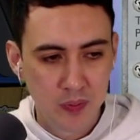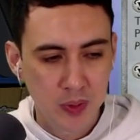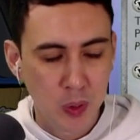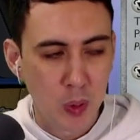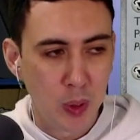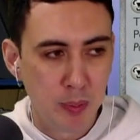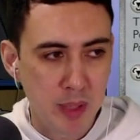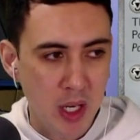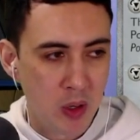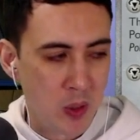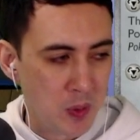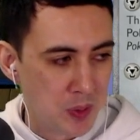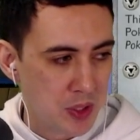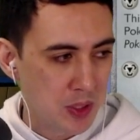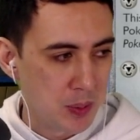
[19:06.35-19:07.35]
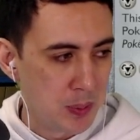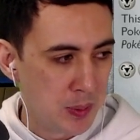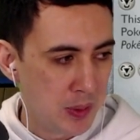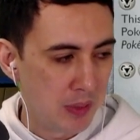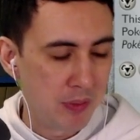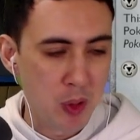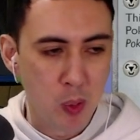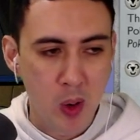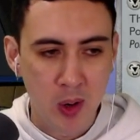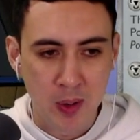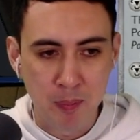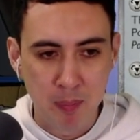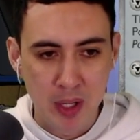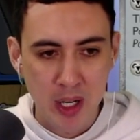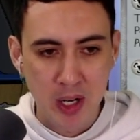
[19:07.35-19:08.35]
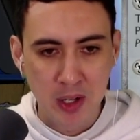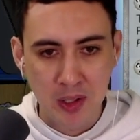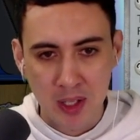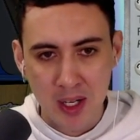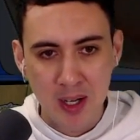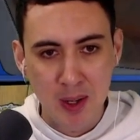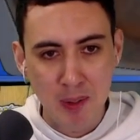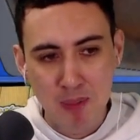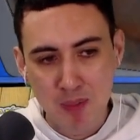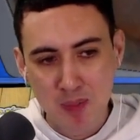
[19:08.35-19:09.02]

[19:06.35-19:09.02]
Call me old school if you want, but I don't care.